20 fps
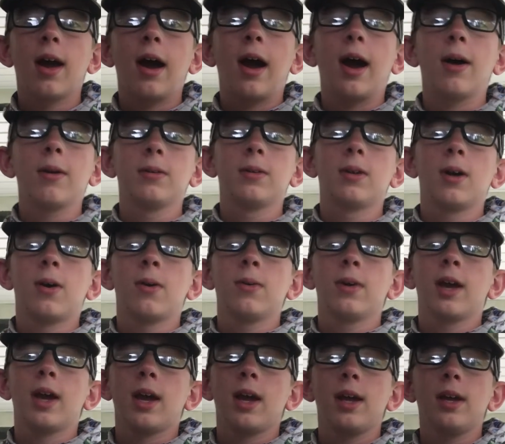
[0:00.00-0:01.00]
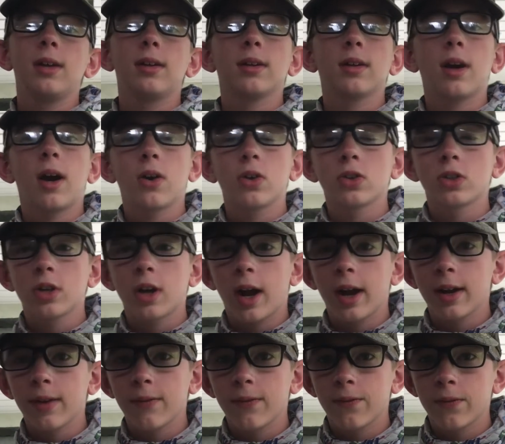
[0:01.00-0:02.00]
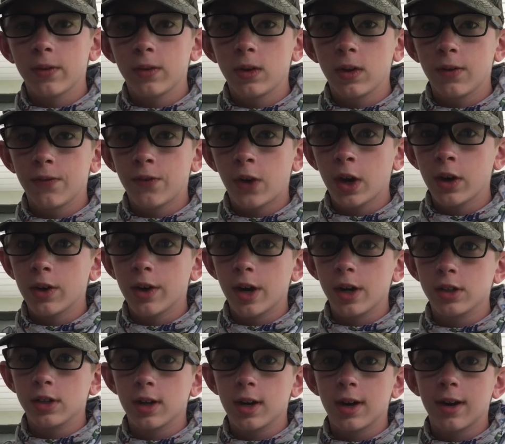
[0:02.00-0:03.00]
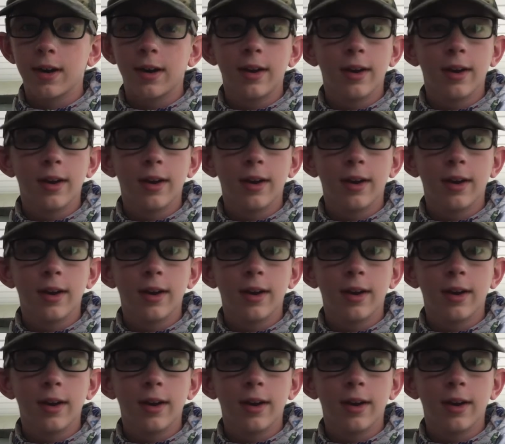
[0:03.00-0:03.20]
I'll try to do a fundraiser.